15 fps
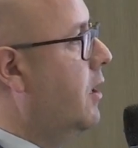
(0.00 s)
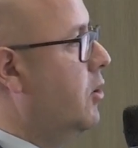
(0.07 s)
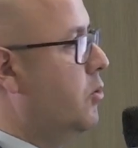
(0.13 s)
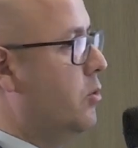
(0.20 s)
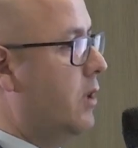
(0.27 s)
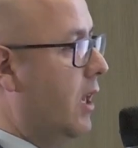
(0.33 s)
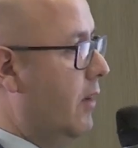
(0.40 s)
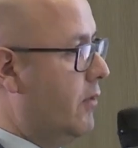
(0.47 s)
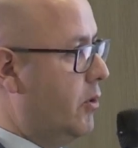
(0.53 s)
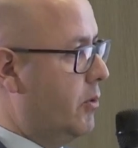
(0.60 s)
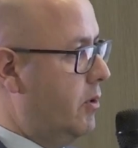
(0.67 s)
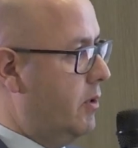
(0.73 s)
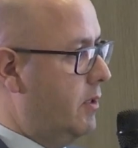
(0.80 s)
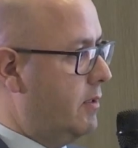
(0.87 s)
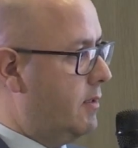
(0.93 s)
Do they have
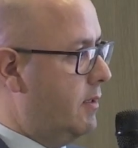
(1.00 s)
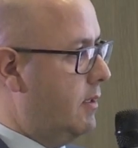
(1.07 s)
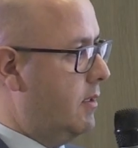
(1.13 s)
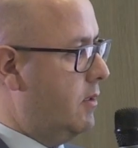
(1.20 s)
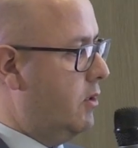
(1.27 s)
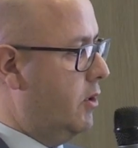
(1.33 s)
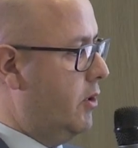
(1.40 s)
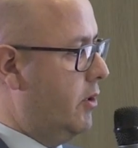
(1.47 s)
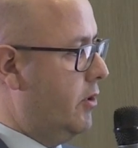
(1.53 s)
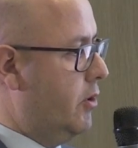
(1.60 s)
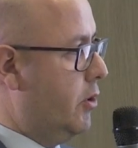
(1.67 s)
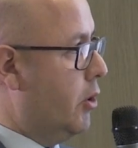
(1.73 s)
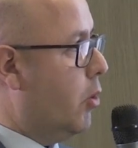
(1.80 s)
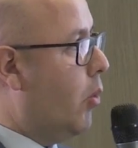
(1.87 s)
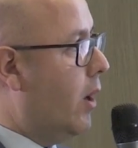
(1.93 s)

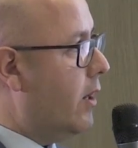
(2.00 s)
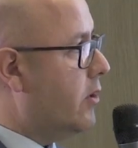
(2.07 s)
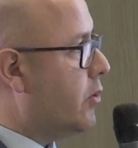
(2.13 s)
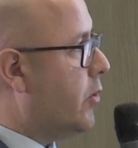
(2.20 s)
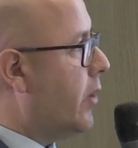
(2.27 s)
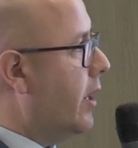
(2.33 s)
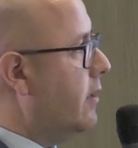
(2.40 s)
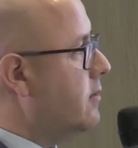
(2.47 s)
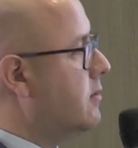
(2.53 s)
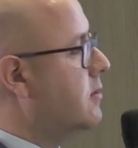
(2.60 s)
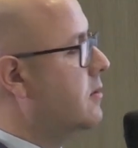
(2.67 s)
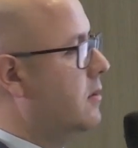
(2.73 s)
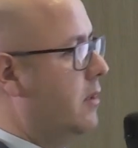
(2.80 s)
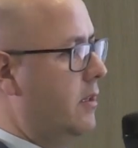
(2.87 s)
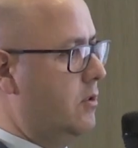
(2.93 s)
the required
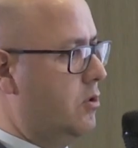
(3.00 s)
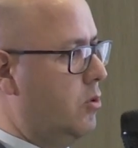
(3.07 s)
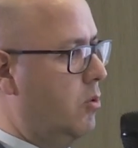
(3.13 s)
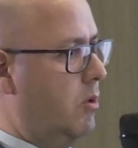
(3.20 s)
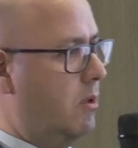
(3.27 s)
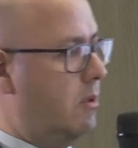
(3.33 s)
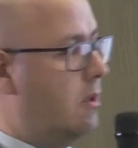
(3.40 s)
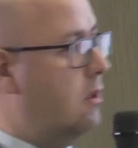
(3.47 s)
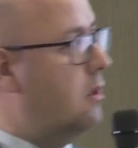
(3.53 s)
cranes and so on?